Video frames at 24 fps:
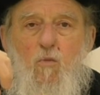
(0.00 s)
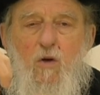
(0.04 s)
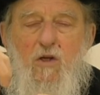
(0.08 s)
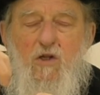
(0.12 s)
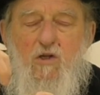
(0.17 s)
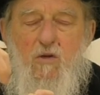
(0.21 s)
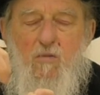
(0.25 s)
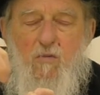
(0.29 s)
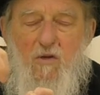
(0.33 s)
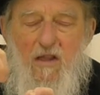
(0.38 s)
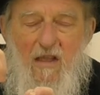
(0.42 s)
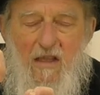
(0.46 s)

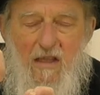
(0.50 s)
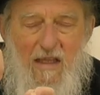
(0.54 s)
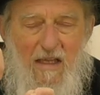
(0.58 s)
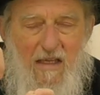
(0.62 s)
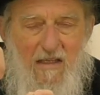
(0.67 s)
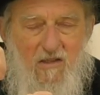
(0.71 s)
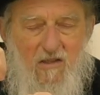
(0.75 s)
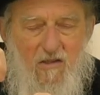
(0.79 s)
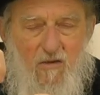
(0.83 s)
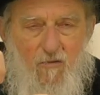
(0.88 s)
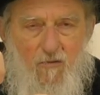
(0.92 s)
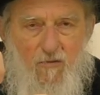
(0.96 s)
which
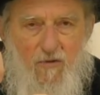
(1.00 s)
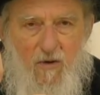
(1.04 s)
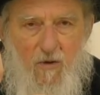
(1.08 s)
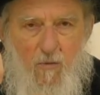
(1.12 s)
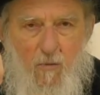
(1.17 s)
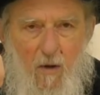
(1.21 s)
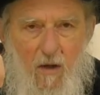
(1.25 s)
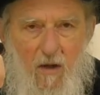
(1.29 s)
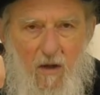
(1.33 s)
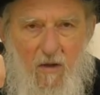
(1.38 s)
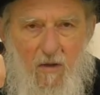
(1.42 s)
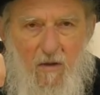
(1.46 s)
leads to free
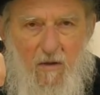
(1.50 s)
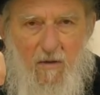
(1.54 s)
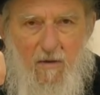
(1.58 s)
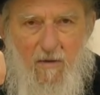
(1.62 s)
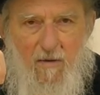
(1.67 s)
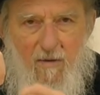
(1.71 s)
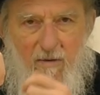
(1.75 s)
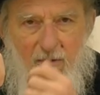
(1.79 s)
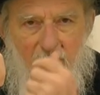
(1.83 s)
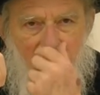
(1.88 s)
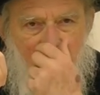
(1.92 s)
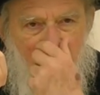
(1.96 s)
will,
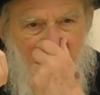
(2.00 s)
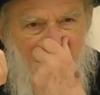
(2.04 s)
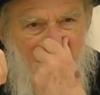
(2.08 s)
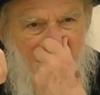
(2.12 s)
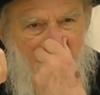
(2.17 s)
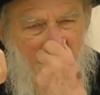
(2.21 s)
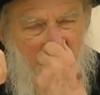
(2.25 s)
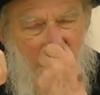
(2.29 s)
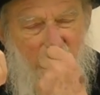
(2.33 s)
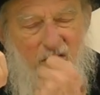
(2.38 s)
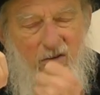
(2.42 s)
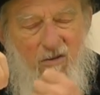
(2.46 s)
the
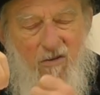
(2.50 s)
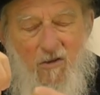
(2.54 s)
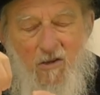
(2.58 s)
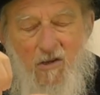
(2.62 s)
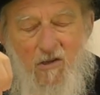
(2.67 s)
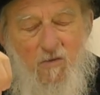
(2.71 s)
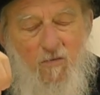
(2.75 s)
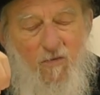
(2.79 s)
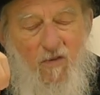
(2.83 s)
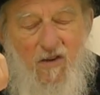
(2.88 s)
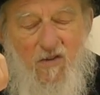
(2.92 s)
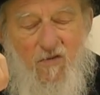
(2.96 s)
spirit,
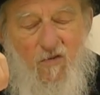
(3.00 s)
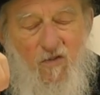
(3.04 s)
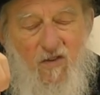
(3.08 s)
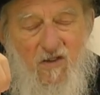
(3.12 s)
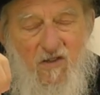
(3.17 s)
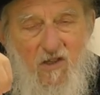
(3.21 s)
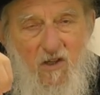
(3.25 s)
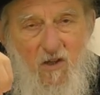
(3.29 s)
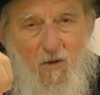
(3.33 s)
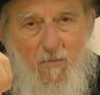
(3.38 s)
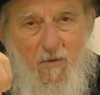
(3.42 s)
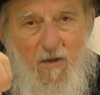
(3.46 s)
the
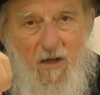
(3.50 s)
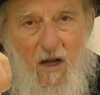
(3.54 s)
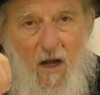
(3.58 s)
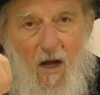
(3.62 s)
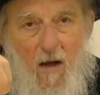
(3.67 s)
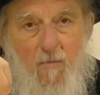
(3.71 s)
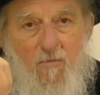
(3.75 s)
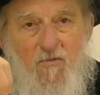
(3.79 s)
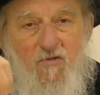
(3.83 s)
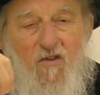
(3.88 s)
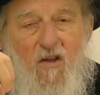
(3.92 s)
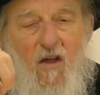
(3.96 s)
physical
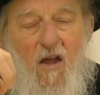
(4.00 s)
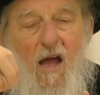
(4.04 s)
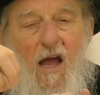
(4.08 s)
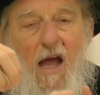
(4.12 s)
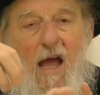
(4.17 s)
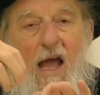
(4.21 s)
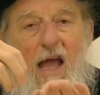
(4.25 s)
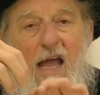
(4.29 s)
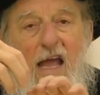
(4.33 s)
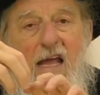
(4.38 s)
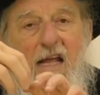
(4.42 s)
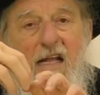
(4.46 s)
becomes
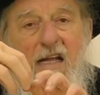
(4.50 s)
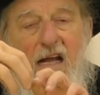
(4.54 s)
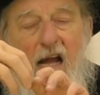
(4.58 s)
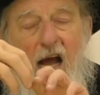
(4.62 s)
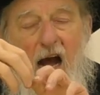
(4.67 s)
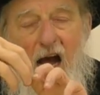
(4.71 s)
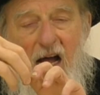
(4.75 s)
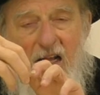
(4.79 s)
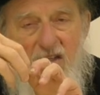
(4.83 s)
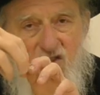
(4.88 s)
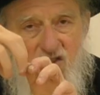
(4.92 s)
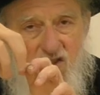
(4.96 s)
in
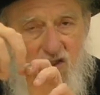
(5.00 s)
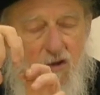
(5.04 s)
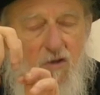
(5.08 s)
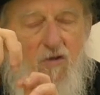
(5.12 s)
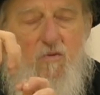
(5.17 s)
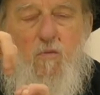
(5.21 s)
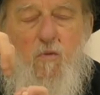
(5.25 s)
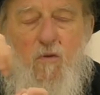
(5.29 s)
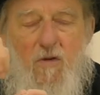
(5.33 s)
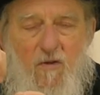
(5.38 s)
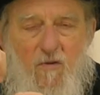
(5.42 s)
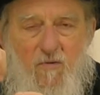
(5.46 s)

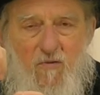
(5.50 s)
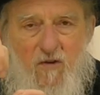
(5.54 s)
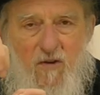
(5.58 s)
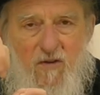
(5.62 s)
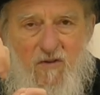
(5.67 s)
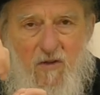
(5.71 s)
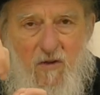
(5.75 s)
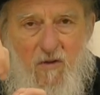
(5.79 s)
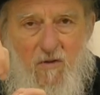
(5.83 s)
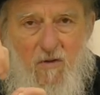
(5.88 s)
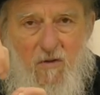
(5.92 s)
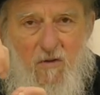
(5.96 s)
concert with the
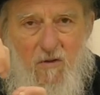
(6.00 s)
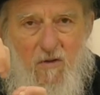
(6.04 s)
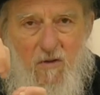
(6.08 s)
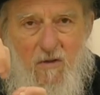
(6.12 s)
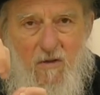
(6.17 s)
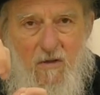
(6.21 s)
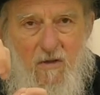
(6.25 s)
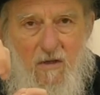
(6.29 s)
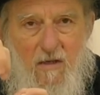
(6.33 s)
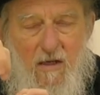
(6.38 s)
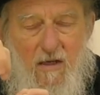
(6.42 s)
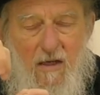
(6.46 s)
physical
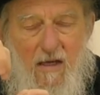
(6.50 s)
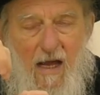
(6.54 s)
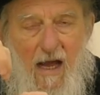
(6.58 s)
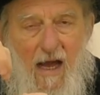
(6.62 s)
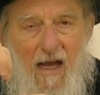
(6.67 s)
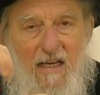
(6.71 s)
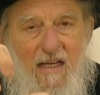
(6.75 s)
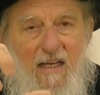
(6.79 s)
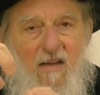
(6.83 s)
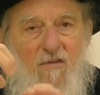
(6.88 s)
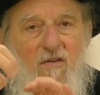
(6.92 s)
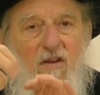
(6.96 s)

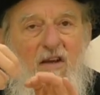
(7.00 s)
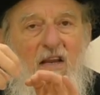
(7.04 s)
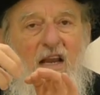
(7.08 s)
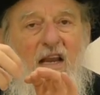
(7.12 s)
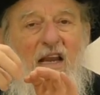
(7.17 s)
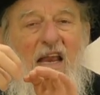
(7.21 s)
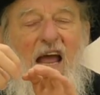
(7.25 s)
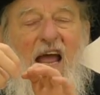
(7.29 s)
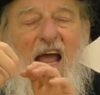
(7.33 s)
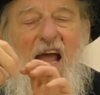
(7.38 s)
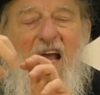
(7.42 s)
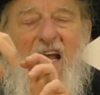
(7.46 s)
and even
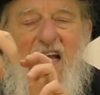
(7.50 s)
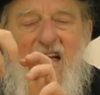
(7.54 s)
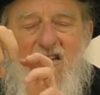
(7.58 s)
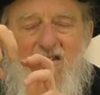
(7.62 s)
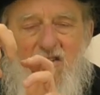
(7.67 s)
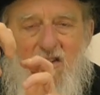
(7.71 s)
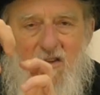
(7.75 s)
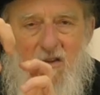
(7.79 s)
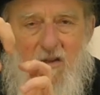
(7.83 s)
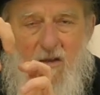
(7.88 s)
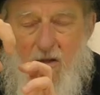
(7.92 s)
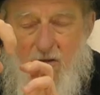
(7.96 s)
an aid
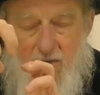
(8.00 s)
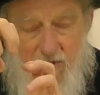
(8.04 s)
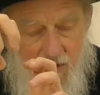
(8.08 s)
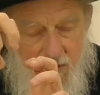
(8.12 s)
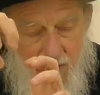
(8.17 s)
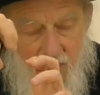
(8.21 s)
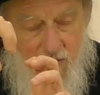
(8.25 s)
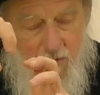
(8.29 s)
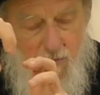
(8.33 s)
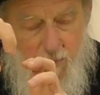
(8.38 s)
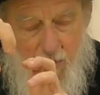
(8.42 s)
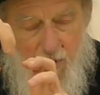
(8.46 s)
to the, to
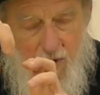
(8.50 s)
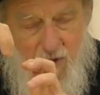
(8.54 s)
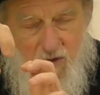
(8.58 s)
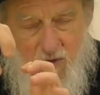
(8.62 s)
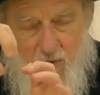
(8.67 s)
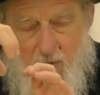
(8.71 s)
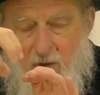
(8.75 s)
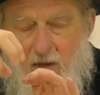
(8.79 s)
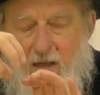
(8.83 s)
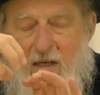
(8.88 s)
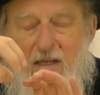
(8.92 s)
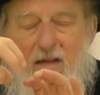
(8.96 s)
the
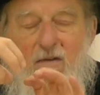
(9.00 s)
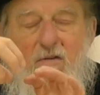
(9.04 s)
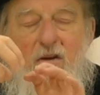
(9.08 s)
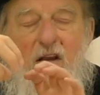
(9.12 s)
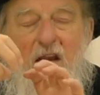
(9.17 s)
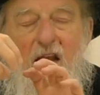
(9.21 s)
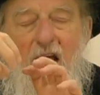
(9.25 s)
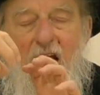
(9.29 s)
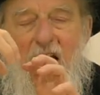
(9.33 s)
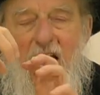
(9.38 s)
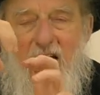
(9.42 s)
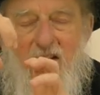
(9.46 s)
spiritual and even
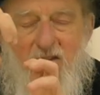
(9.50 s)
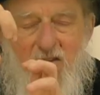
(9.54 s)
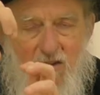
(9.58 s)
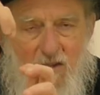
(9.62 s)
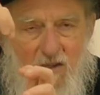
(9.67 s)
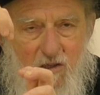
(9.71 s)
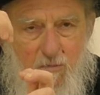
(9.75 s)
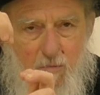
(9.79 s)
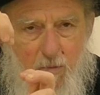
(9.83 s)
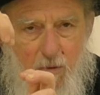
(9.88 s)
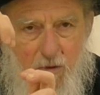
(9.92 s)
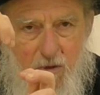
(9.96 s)
an aid to the
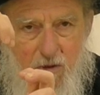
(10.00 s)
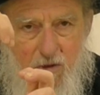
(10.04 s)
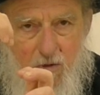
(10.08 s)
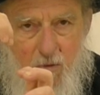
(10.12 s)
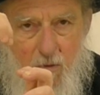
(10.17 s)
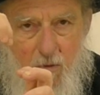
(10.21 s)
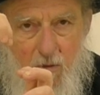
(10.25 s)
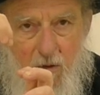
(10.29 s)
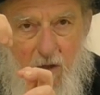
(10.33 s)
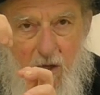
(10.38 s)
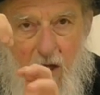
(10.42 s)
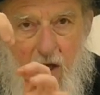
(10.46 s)

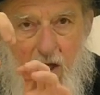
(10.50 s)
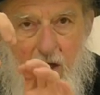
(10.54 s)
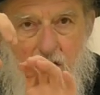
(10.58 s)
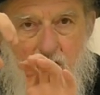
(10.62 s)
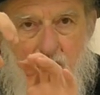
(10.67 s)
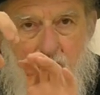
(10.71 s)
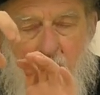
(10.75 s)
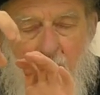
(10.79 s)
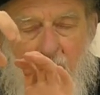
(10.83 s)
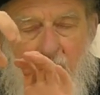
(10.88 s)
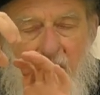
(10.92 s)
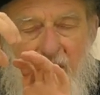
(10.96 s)
spiritual
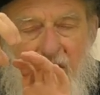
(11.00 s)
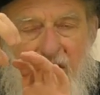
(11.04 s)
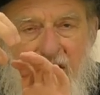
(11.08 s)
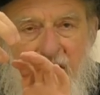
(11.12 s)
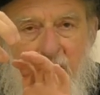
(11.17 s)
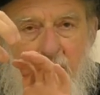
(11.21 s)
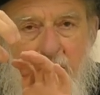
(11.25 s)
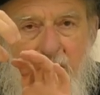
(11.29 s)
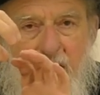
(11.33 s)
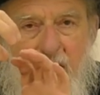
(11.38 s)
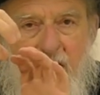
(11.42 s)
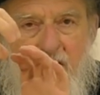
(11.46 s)
so that they
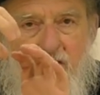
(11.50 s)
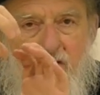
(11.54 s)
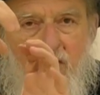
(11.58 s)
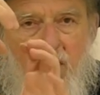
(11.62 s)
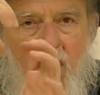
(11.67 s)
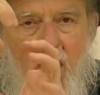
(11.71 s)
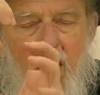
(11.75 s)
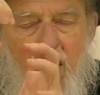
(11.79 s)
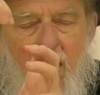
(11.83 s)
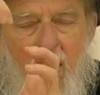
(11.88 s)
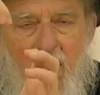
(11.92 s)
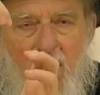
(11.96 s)
can be
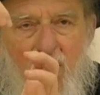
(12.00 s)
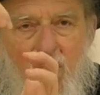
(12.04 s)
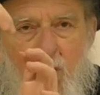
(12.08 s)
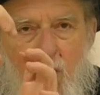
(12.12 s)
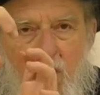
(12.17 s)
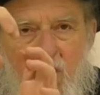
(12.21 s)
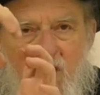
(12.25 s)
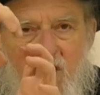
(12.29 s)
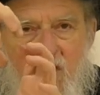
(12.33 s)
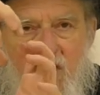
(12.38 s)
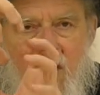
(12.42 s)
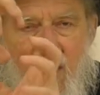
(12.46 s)
integrated into
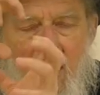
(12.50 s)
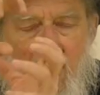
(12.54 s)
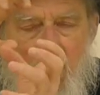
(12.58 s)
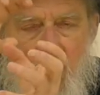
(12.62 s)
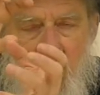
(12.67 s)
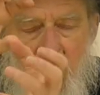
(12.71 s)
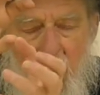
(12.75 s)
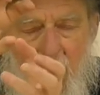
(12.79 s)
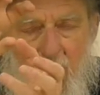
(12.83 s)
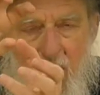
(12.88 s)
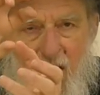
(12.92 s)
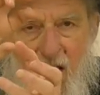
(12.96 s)
a
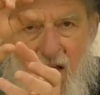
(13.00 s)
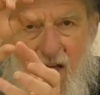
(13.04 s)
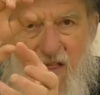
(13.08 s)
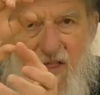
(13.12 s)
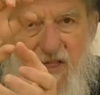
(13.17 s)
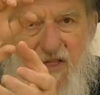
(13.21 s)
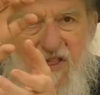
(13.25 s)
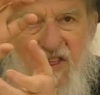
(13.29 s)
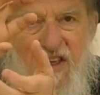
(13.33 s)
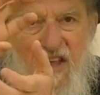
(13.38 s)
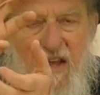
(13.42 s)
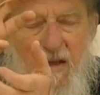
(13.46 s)
single
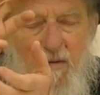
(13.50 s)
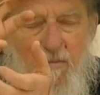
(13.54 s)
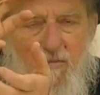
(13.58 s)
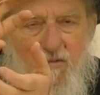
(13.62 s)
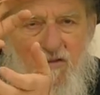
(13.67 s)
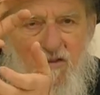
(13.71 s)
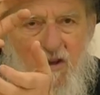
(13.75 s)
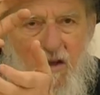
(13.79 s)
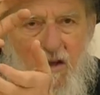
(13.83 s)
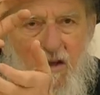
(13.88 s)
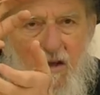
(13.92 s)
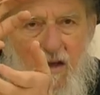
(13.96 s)

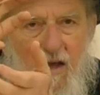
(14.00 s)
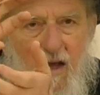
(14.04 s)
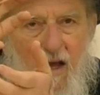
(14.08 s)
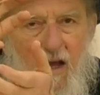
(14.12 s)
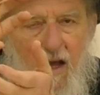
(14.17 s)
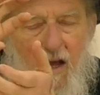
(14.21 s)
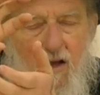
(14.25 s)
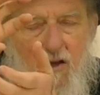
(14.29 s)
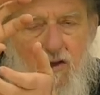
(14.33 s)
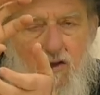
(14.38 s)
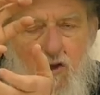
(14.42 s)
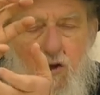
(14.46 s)
themed
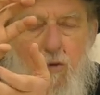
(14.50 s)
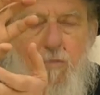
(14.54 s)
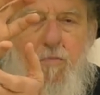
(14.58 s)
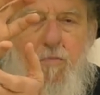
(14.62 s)
two